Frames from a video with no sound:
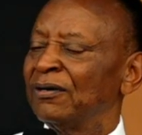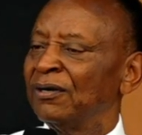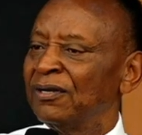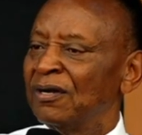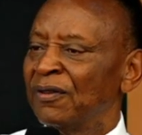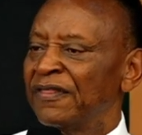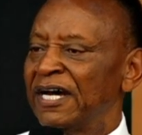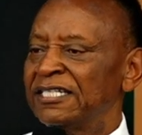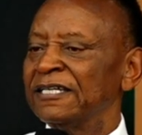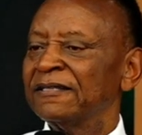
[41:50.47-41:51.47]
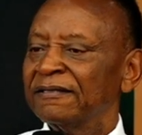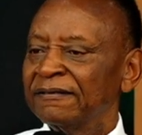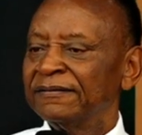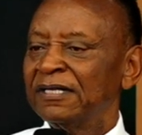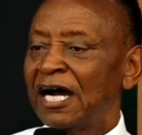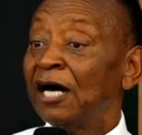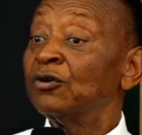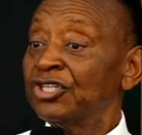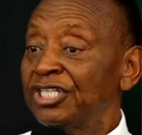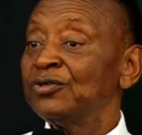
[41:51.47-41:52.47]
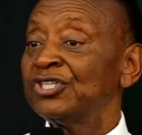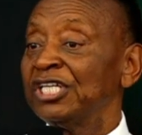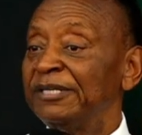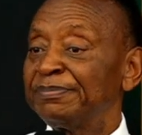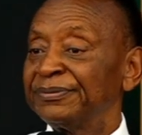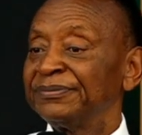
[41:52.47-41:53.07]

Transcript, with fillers: on, on yet, I would still sleep.